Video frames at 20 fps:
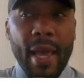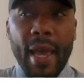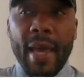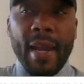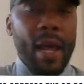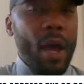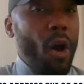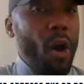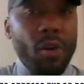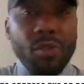
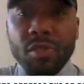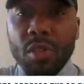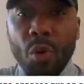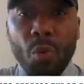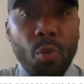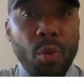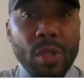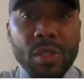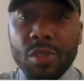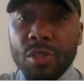And I also
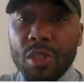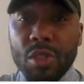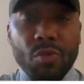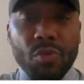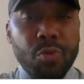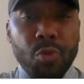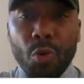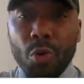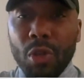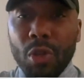wouldn't
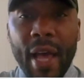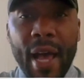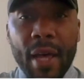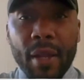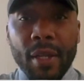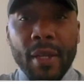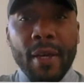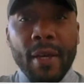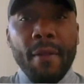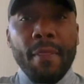just rule
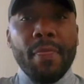out